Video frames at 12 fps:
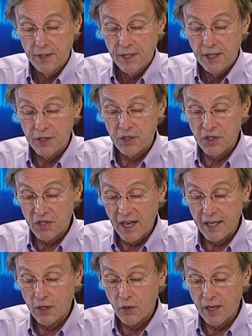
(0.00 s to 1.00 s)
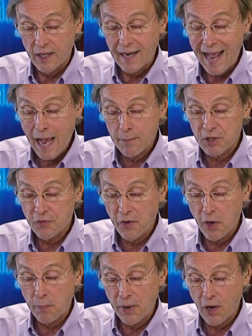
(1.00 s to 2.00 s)
is designed to create an
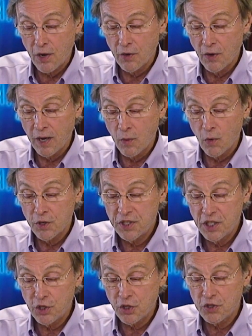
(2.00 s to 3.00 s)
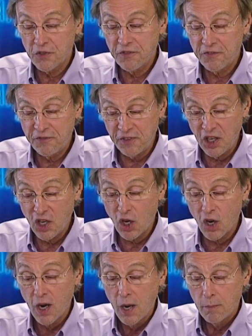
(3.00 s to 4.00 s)
atmosphere of paranoia where teachers
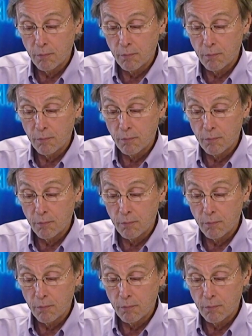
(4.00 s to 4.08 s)
fear